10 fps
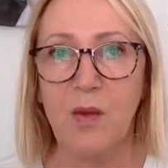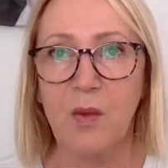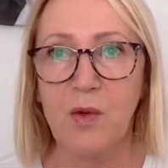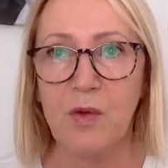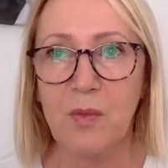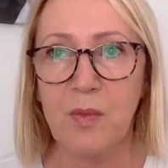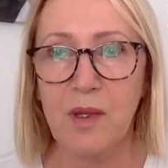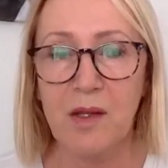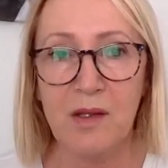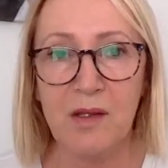was
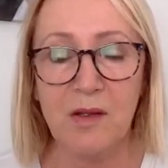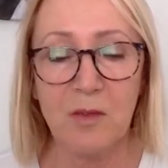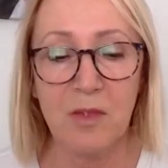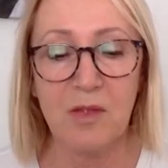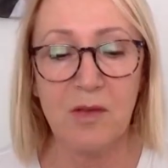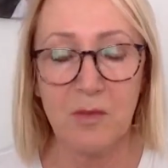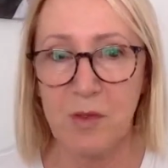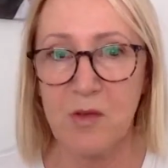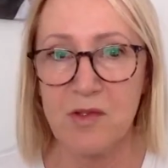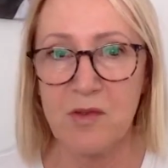in the middle of a
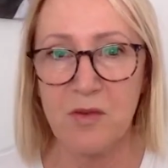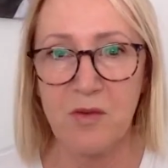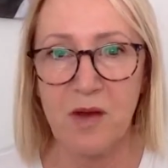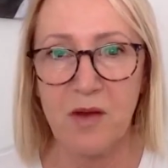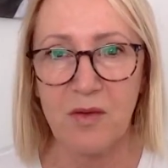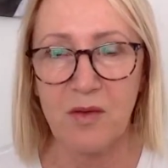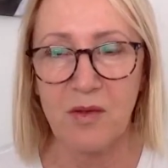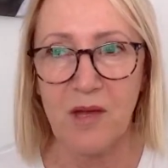personal revival.